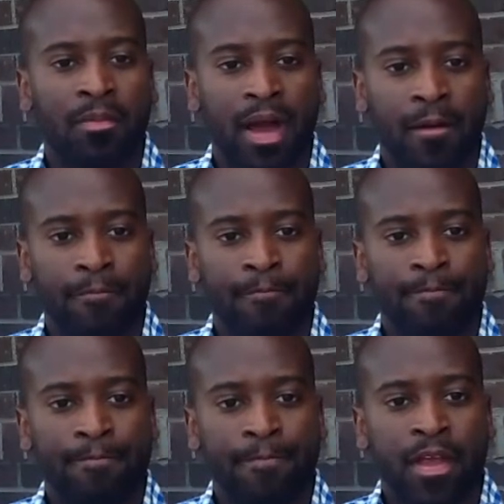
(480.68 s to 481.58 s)
about.
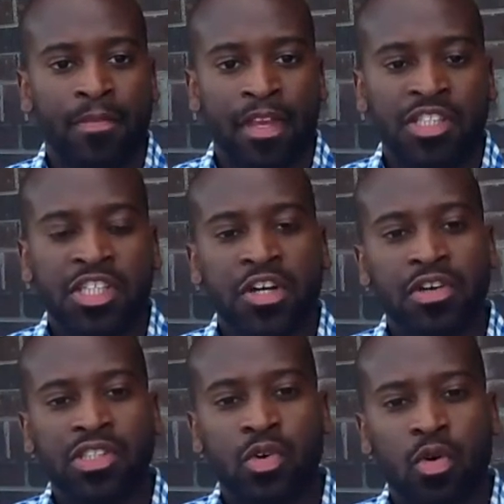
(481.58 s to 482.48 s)
This year
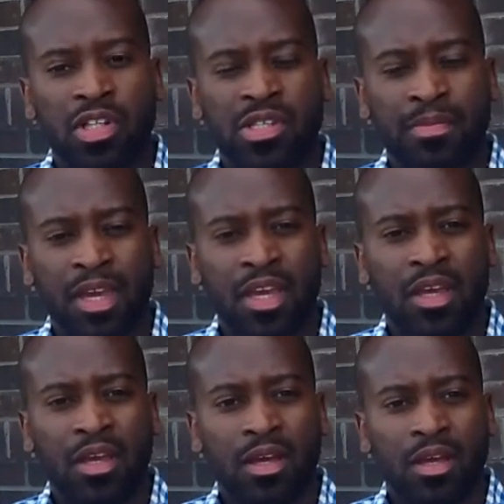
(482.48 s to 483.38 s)
is going to be